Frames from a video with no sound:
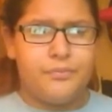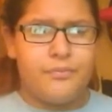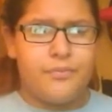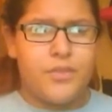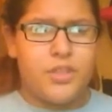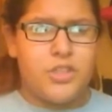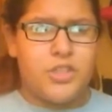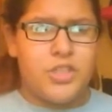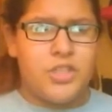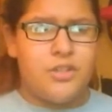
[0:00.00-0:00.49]

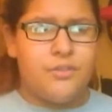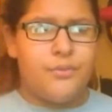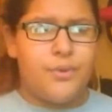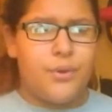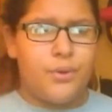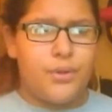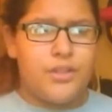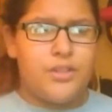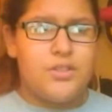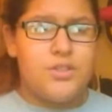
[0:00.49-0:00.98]
she
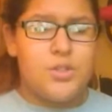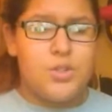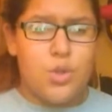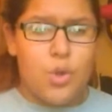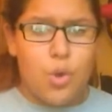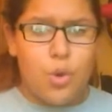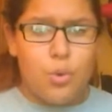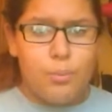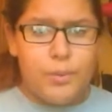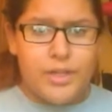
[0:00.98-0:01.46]
devoted
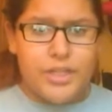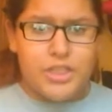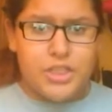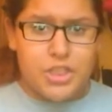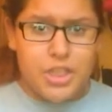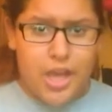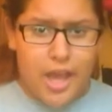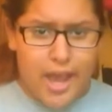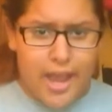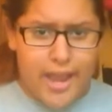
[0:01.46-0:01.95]
so much
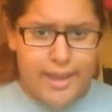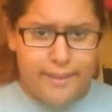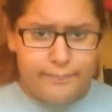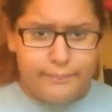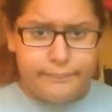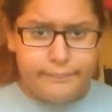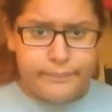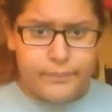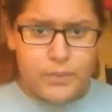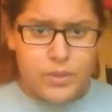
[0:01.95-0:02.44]
time
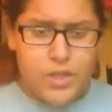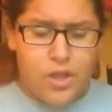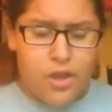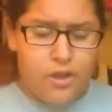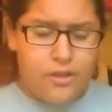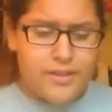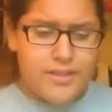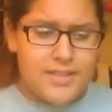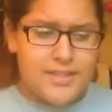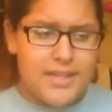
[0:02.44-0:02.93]
to
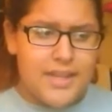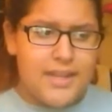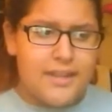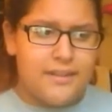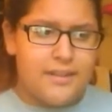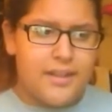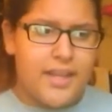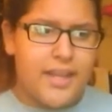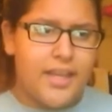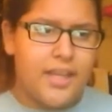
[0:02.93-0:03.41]
Allstate.
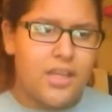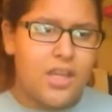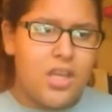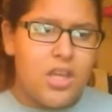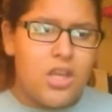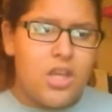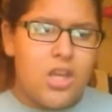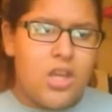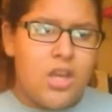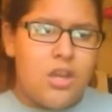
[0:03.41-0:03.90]
Like,
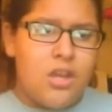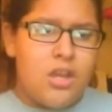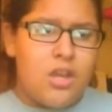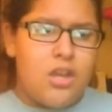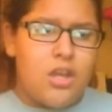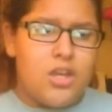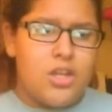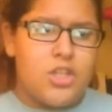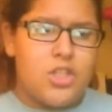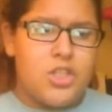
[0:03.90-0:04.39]

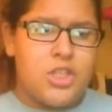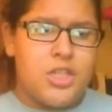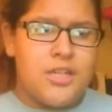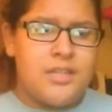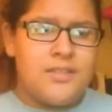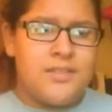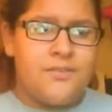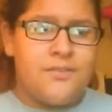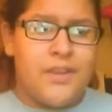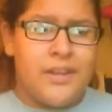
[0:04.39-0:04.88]
she
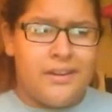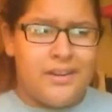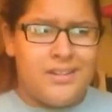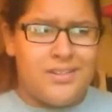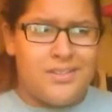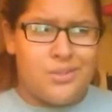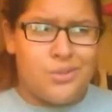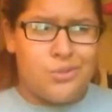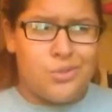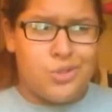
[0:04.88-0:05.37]
is a very
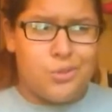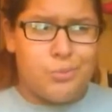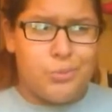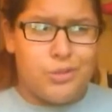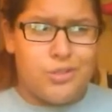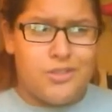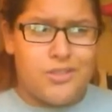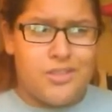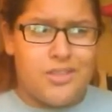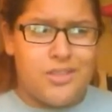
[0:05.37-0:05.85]
social
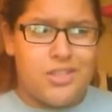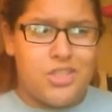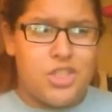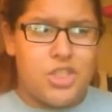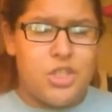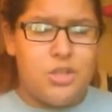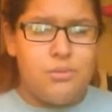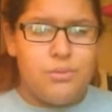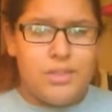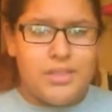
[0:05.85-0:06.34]
person, and
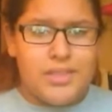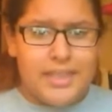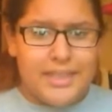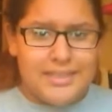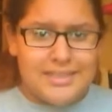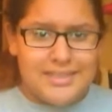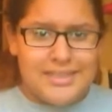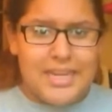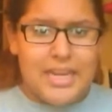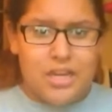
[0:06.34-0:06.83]
she would like
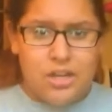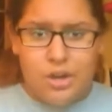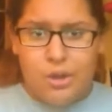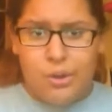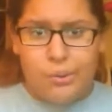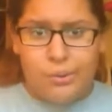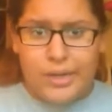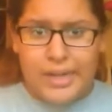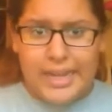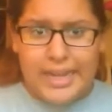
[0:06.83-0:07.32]
say
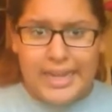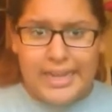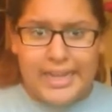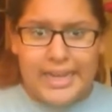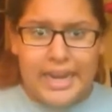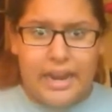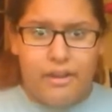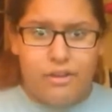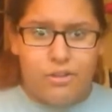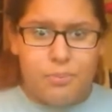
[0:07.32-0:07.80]
no to
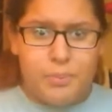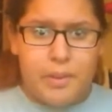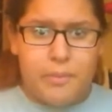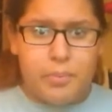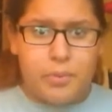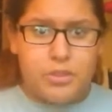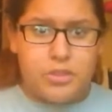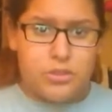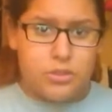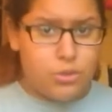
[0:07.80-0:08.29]
hanging out with
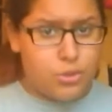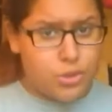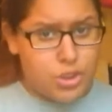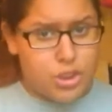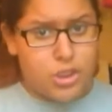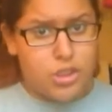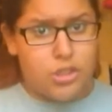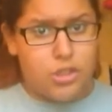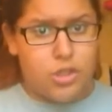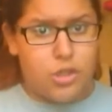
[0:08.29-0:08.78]
people so she
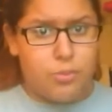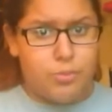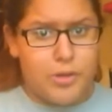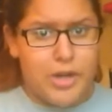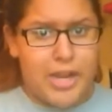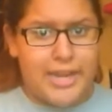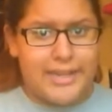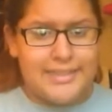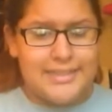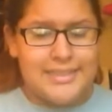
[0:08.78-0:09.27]
could go
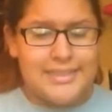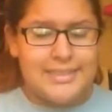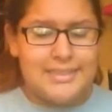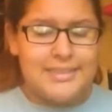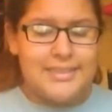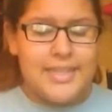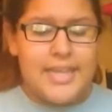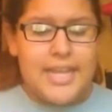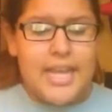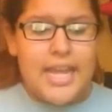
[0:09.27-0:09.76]

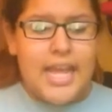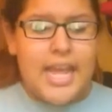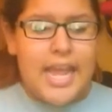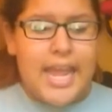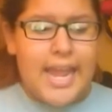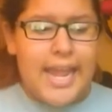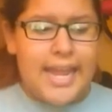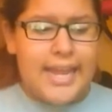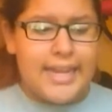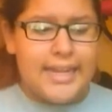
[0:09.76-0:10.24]
practice.
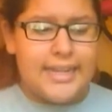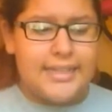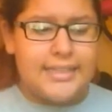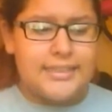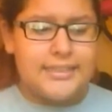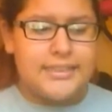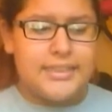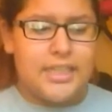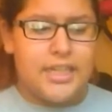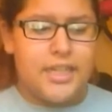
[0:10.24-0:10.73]
And